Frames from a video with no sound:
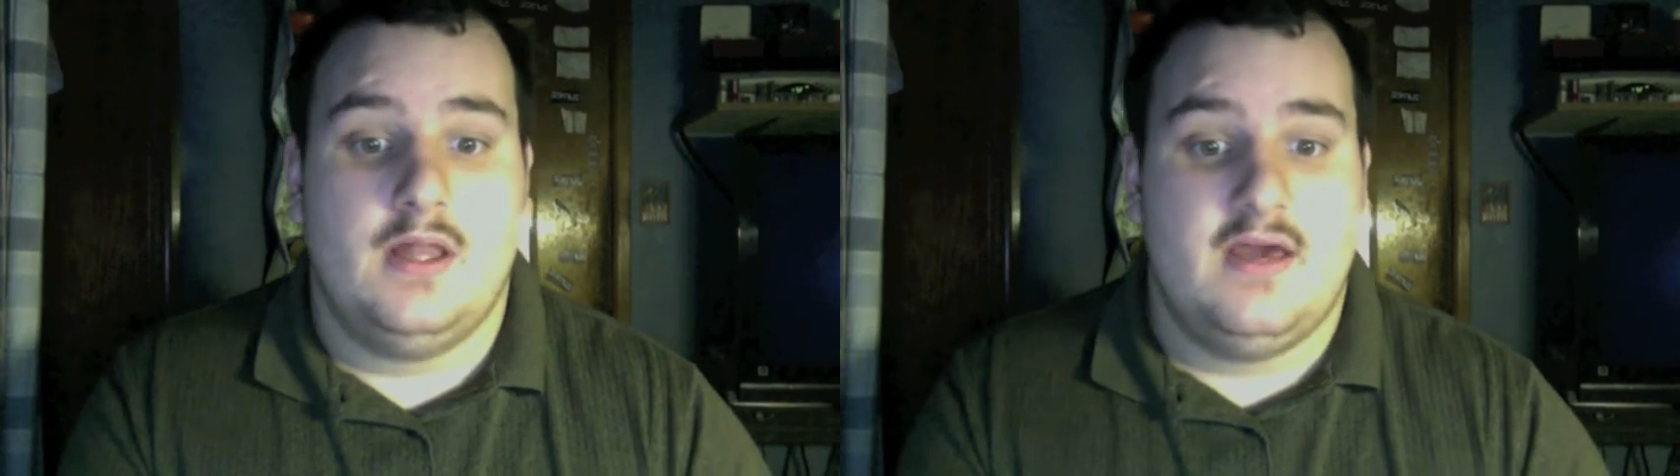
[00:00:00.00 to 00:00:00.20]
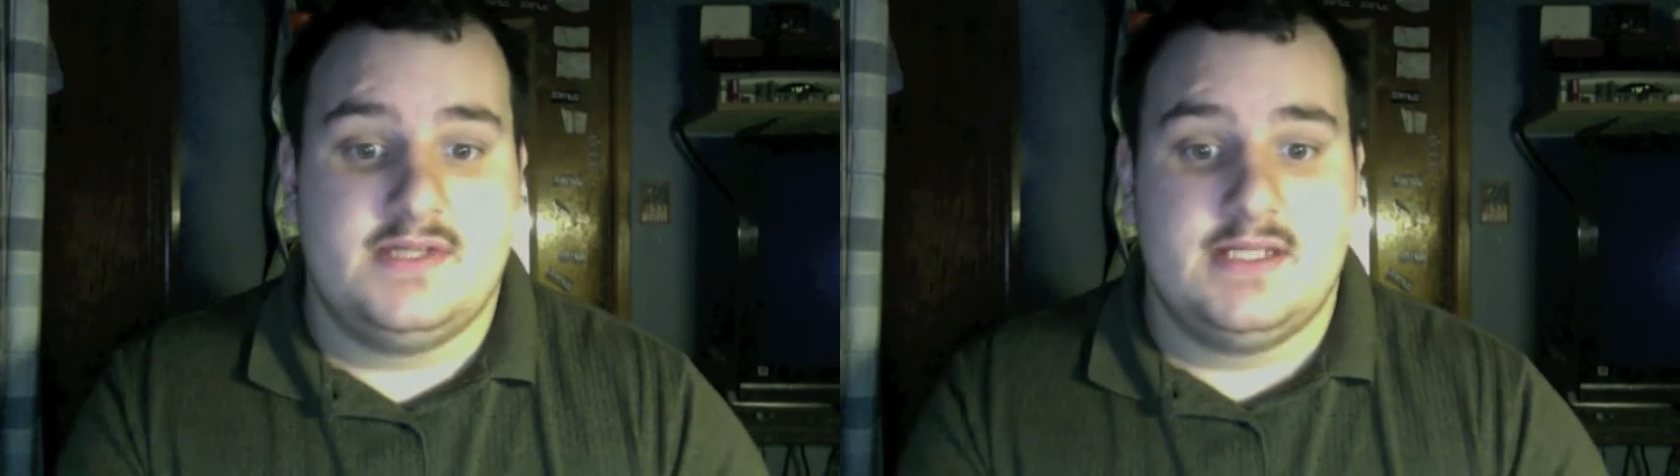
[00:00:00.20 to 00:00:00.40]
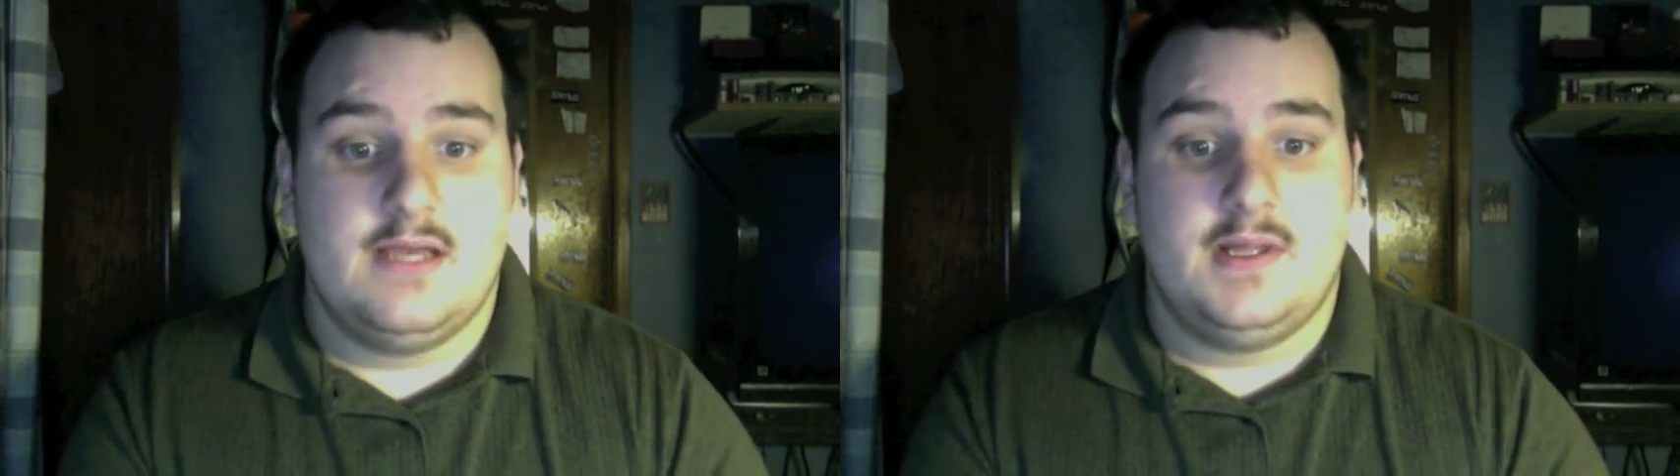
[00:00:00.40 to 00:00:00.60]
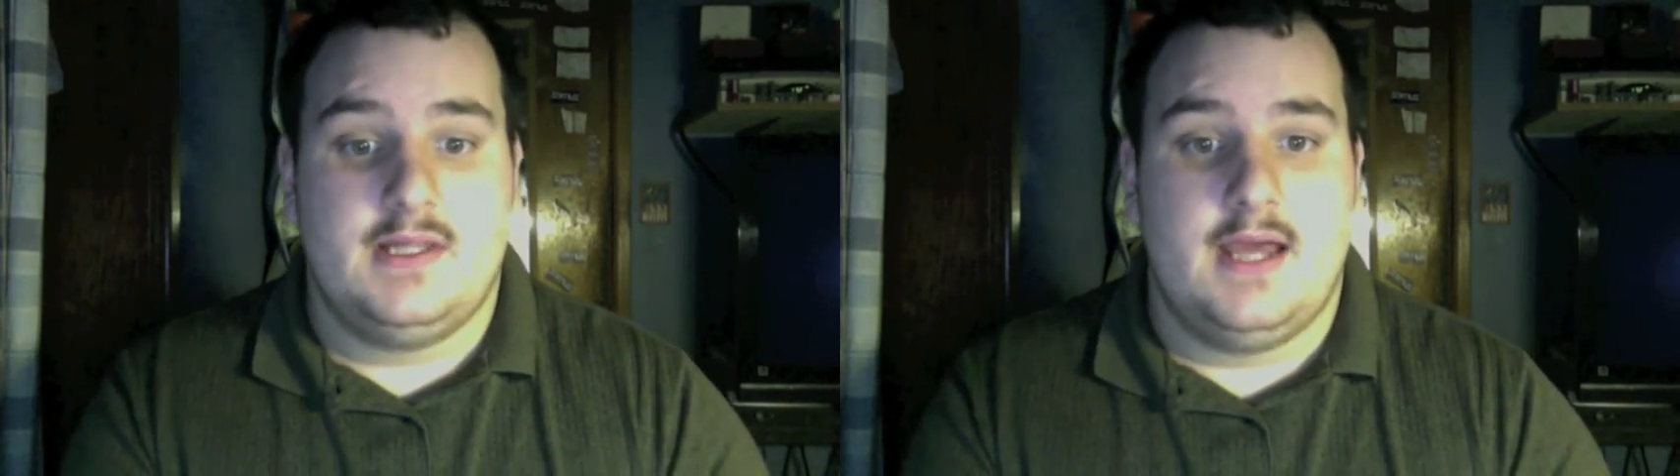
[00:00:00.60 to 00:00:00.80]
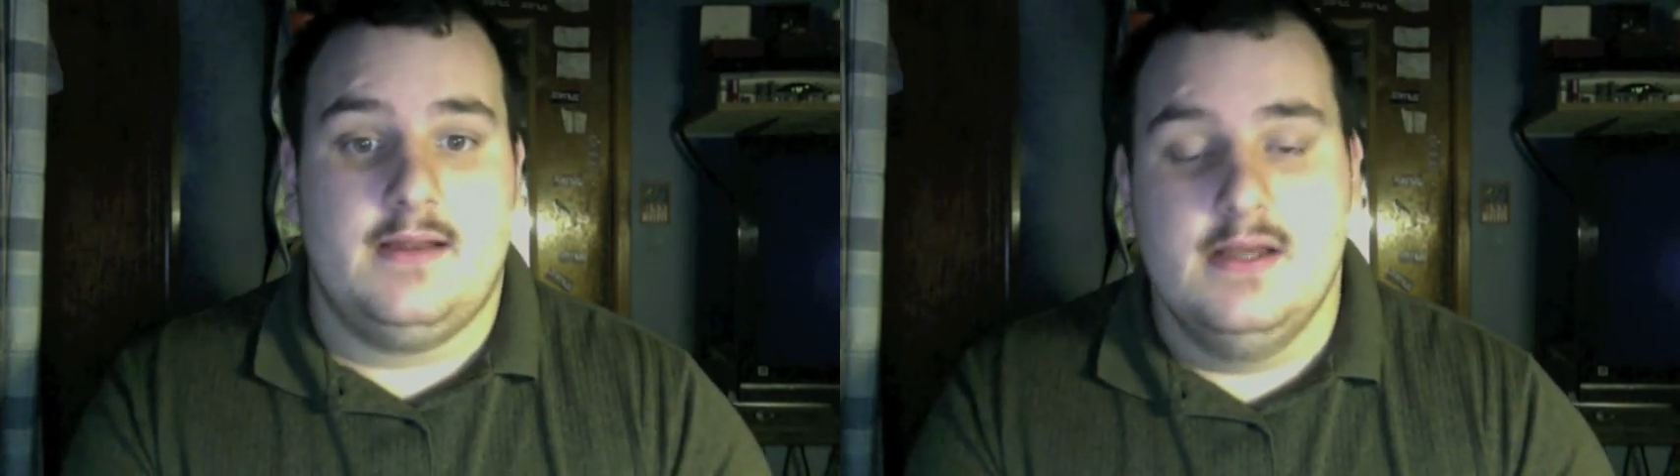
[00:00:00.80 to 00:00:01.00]
I have to say about
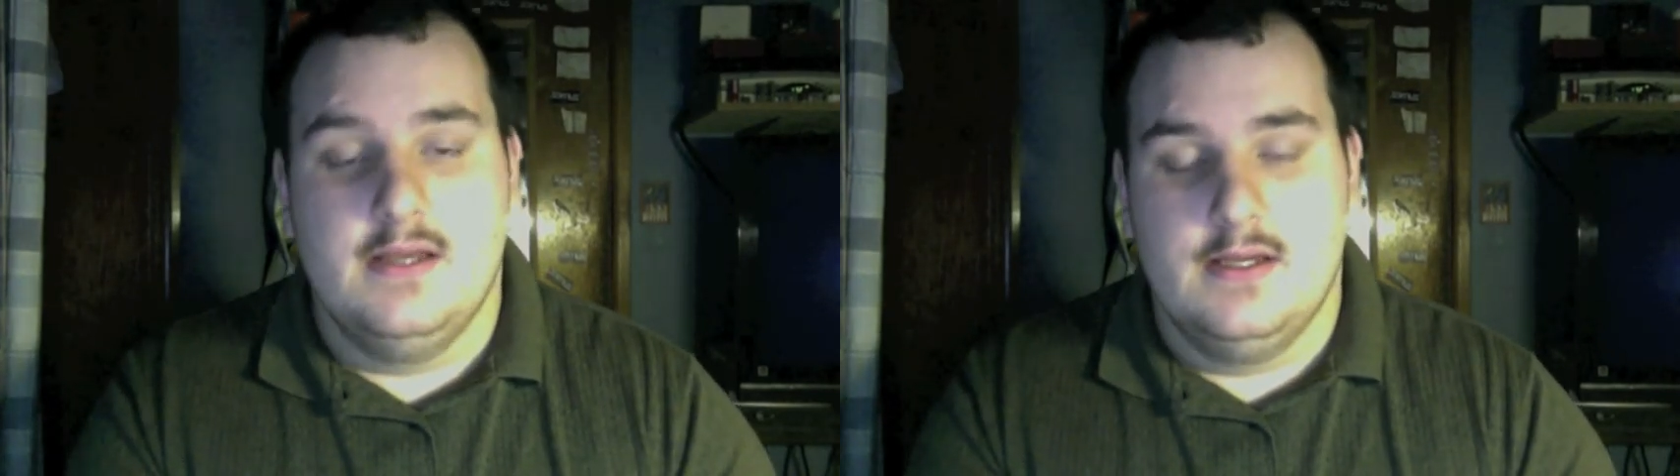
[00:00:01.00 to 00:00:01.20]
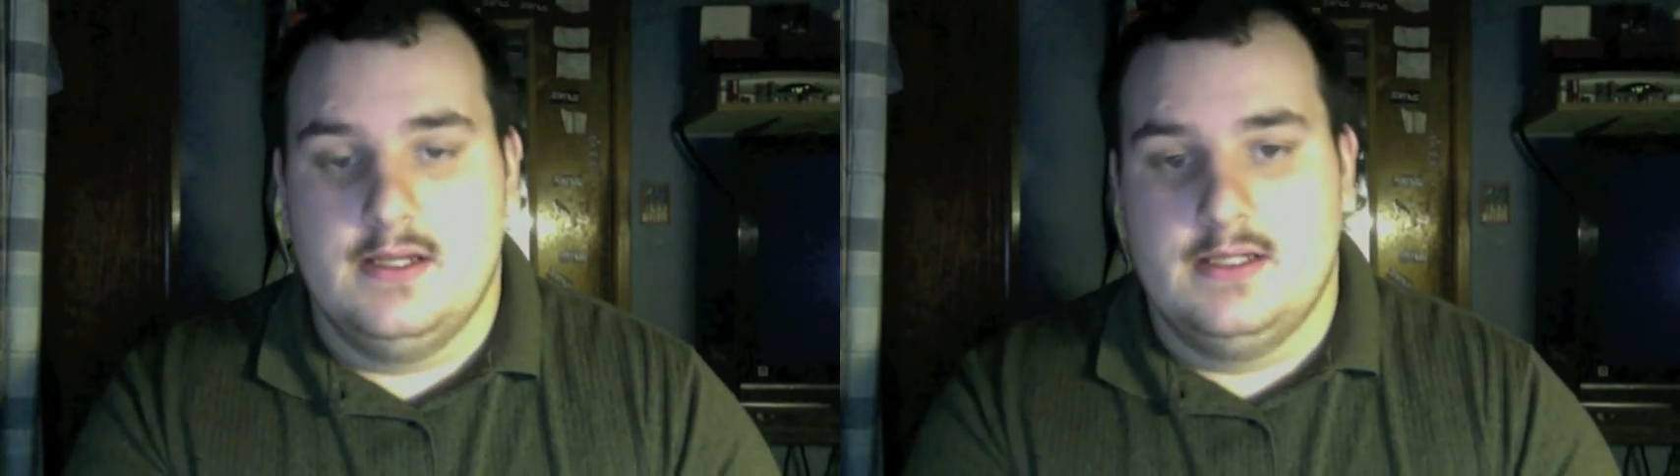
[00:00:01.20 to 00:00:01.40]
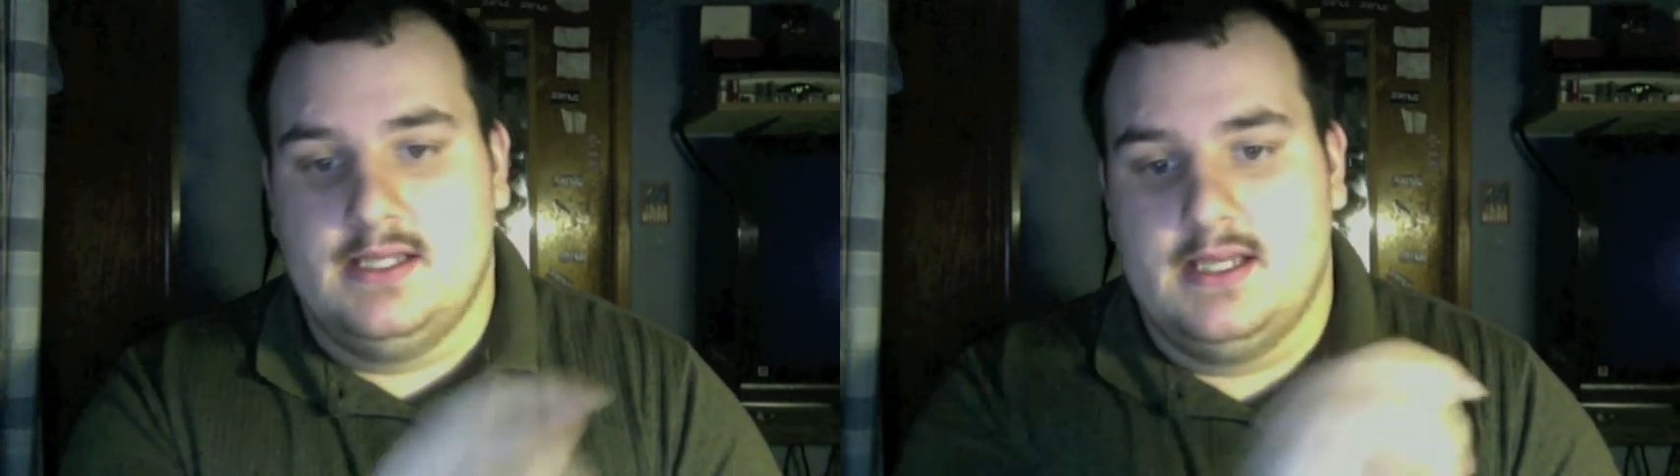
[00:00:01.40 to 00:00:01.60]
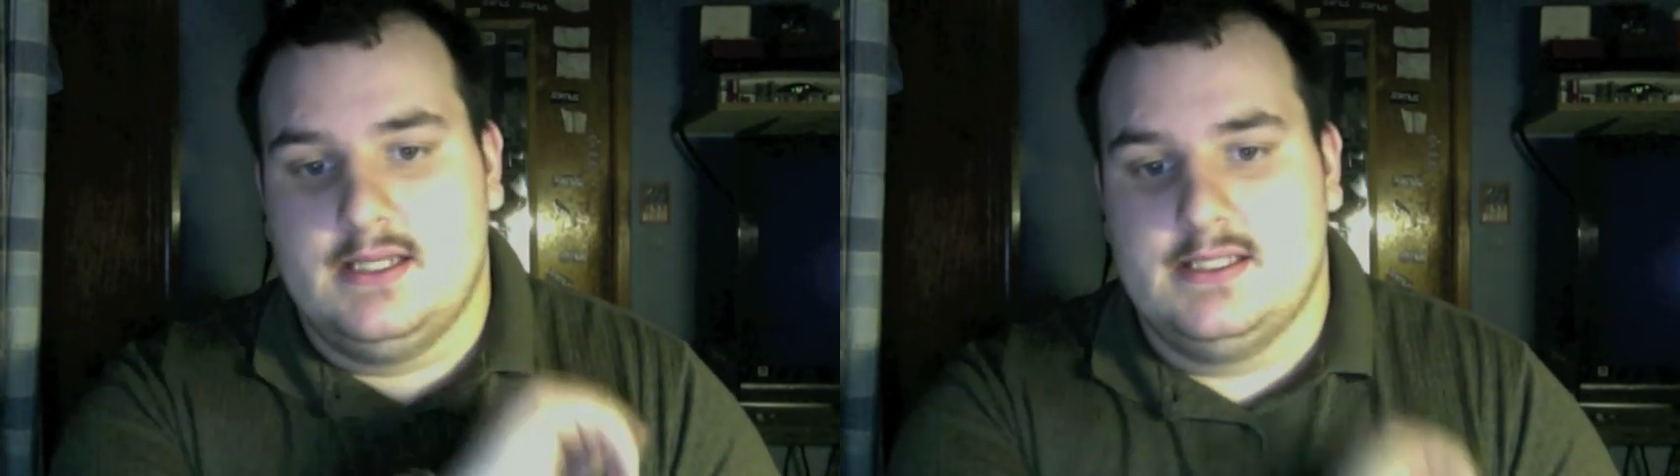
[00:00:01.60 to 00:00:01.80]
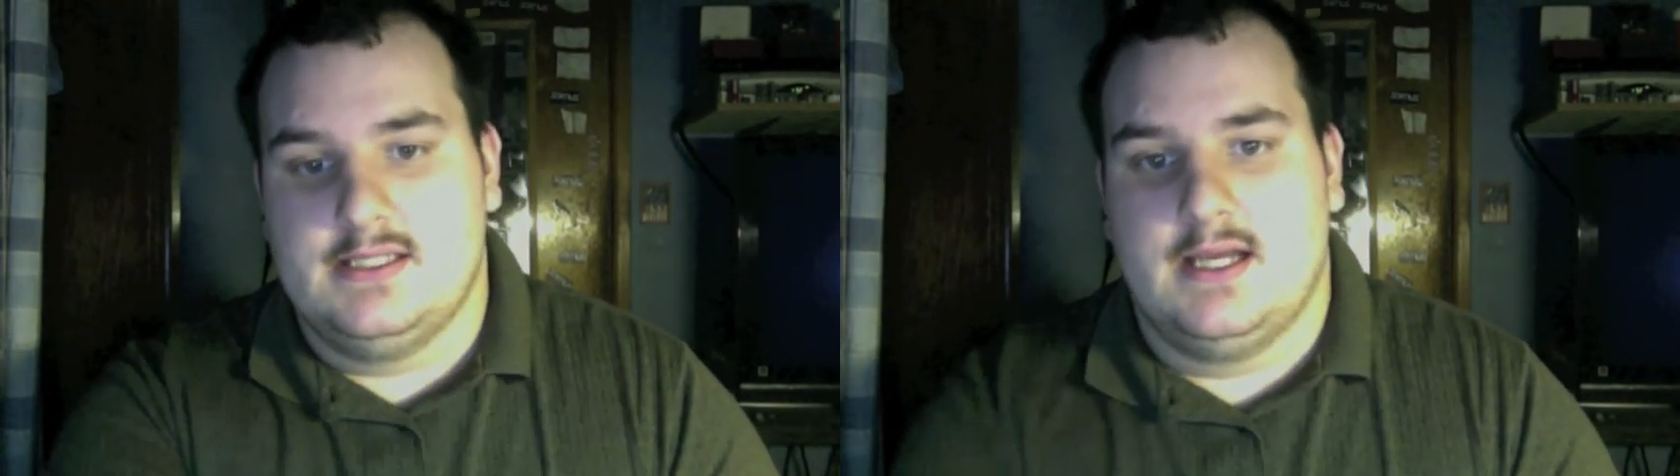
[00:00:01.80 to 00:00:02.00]
that. Take it
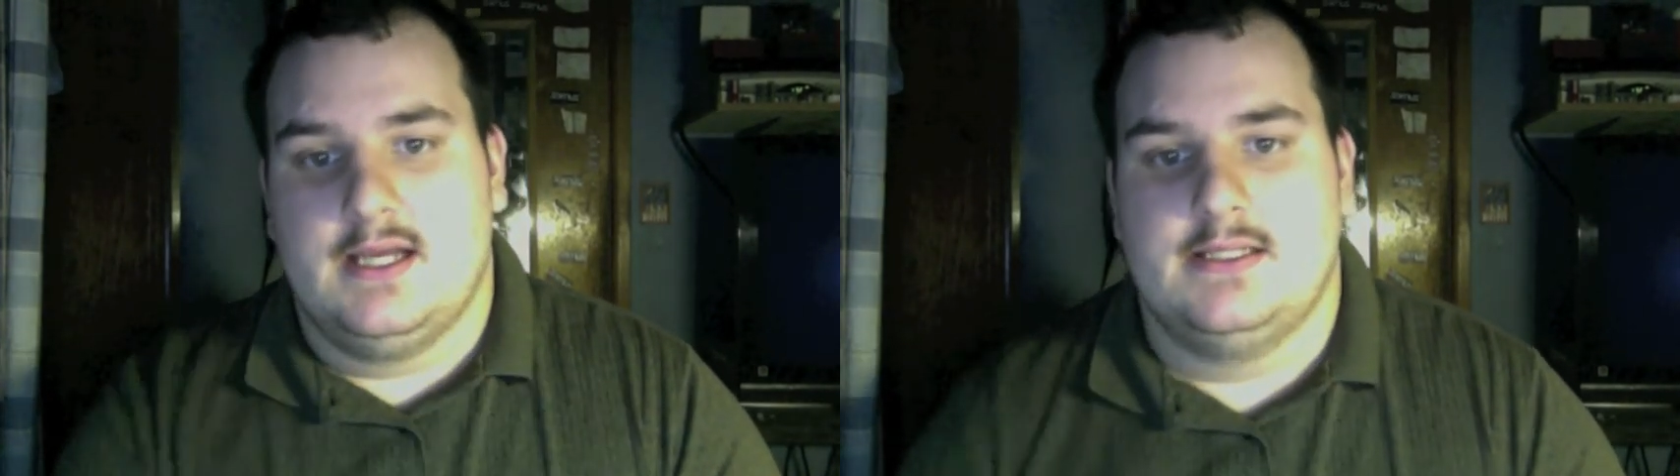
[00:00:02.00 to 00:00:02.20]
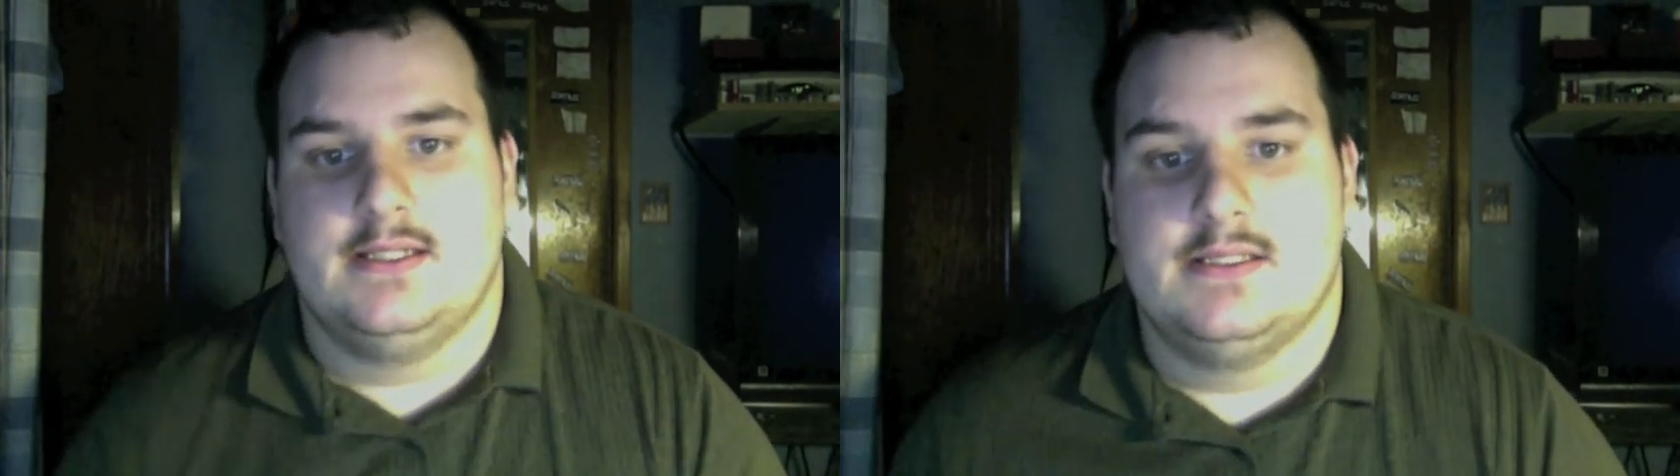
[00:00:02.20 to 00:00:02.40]
easy, guys.